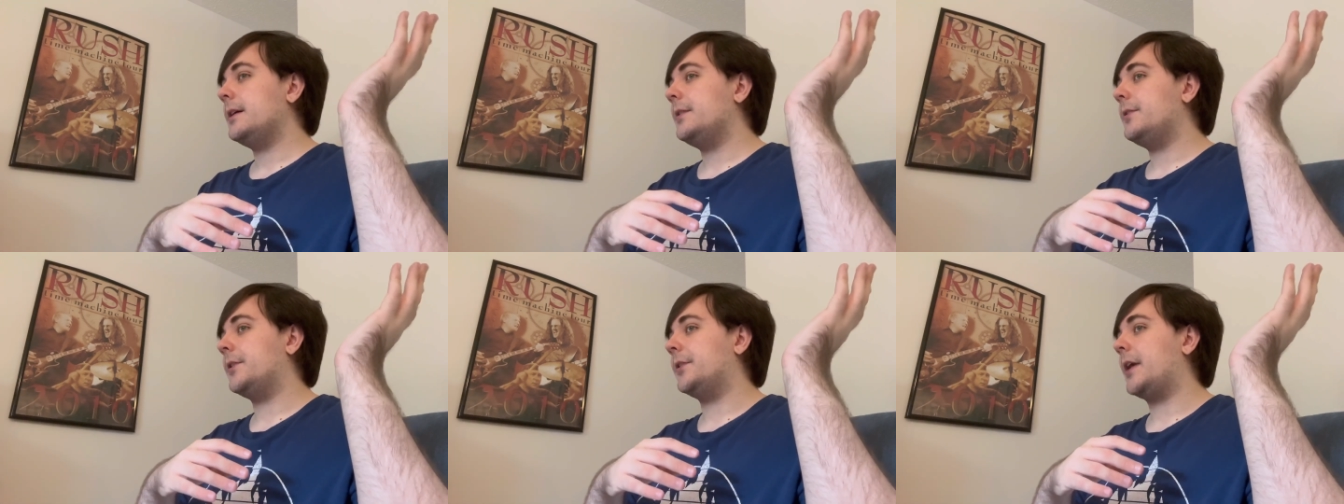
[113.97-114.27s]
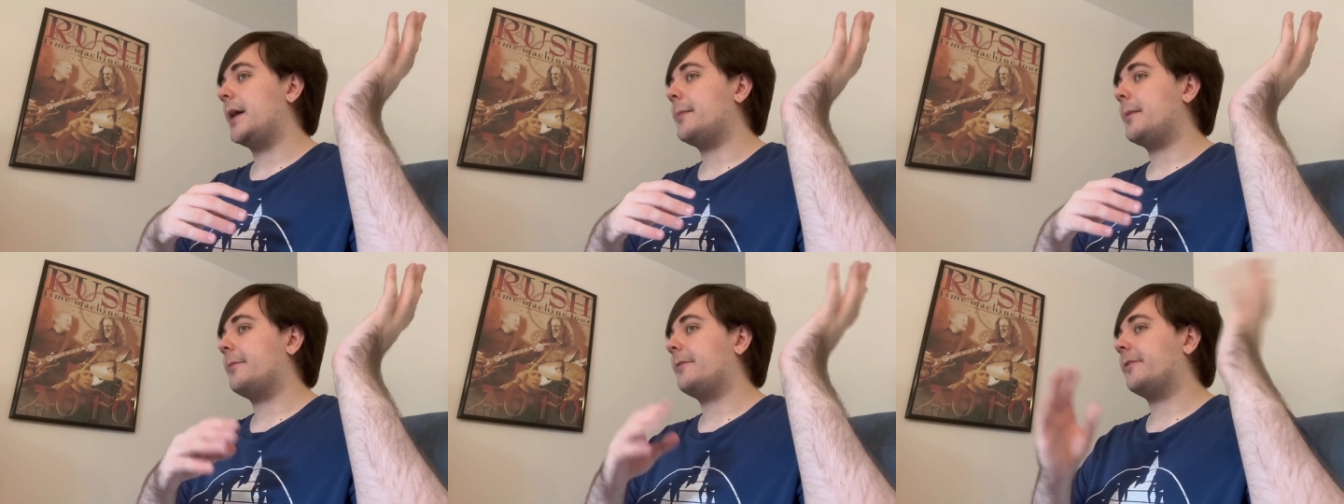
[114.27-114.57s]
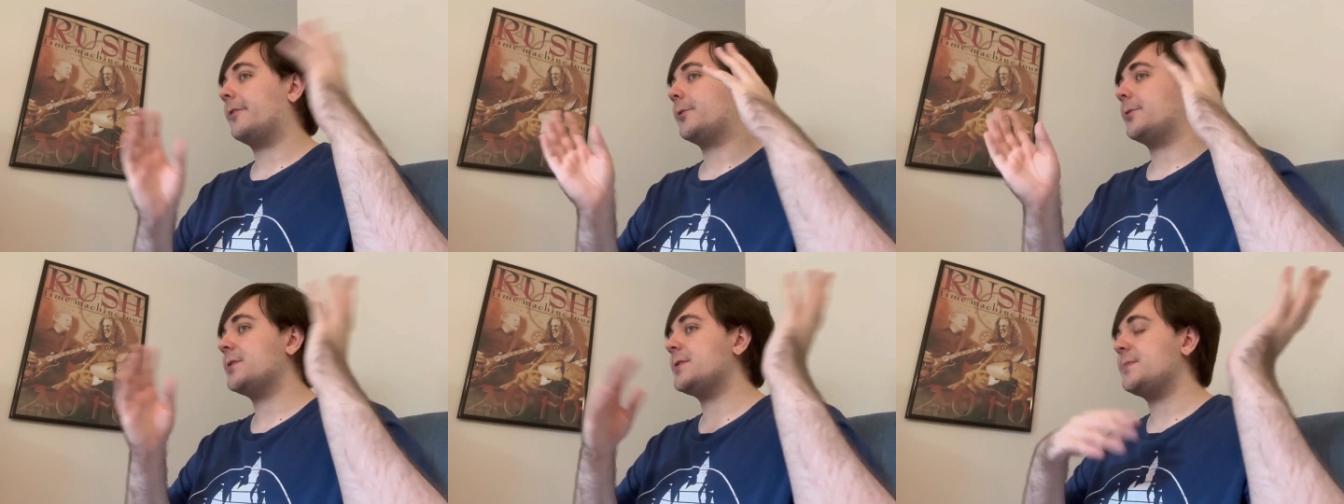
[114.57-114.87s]
the Nightmare
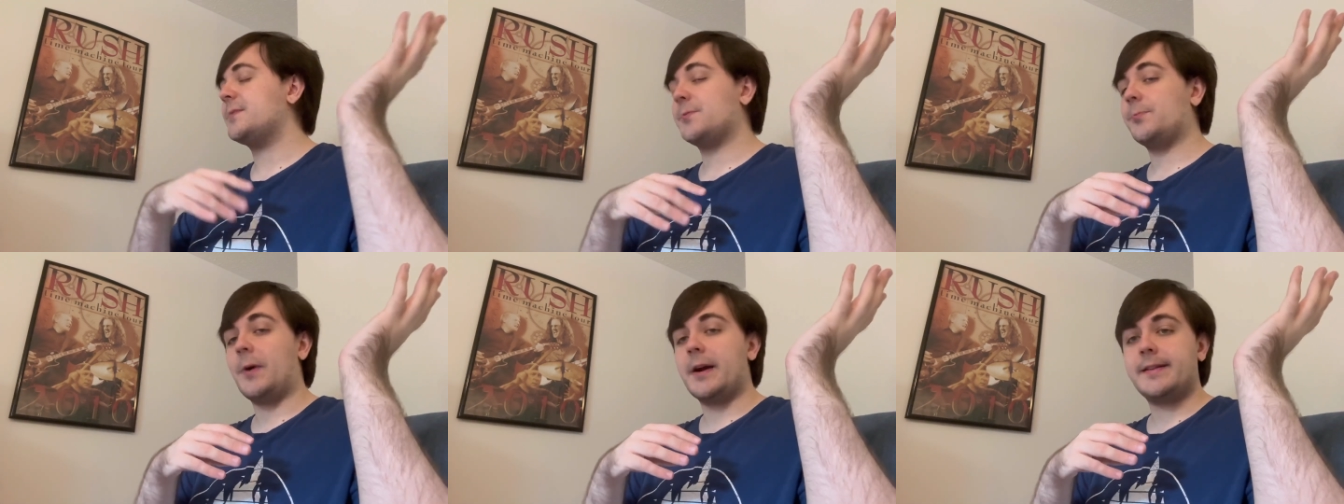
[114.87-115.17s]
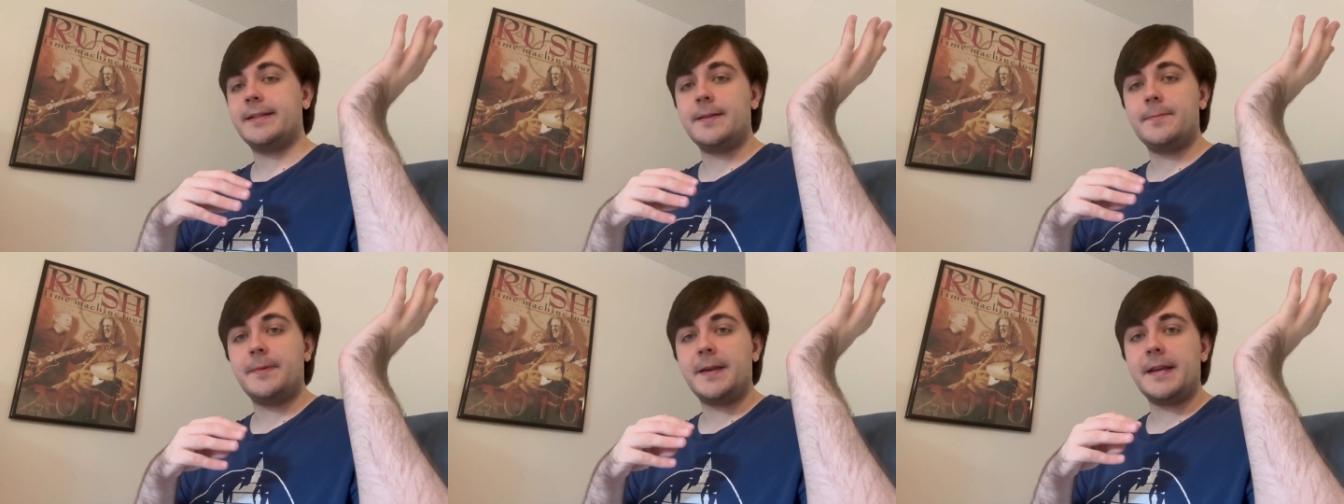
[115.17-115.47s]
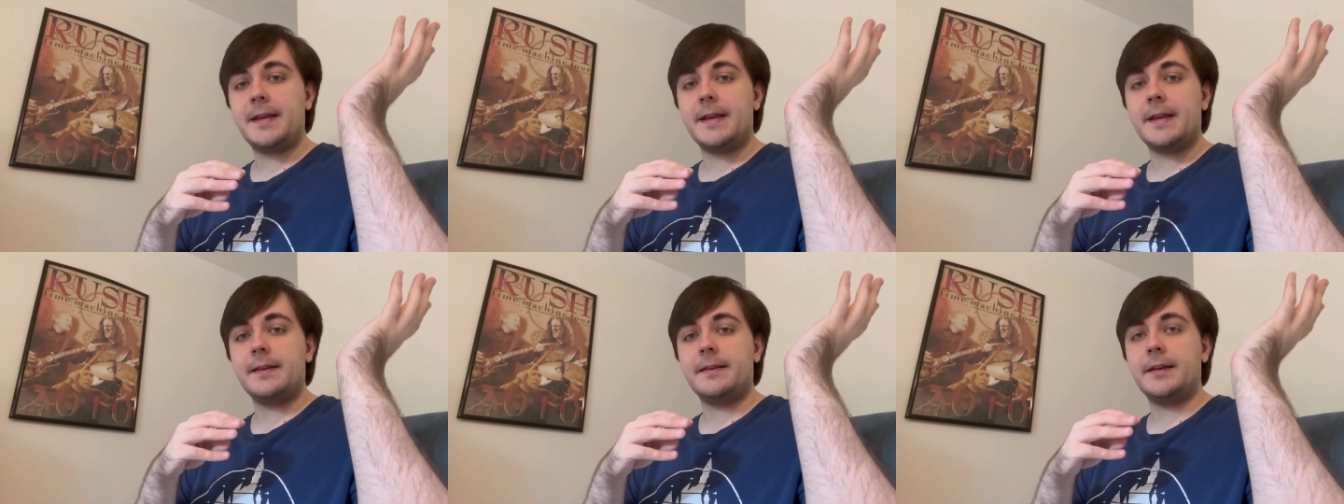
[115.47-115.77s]
Before Christmas
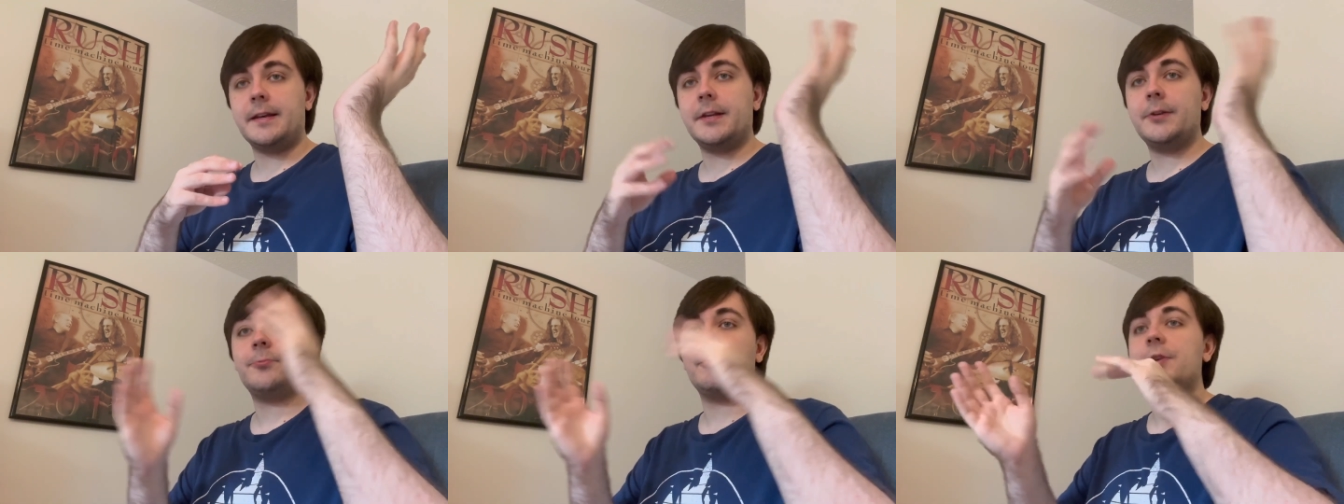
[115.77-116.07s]
YTP he did,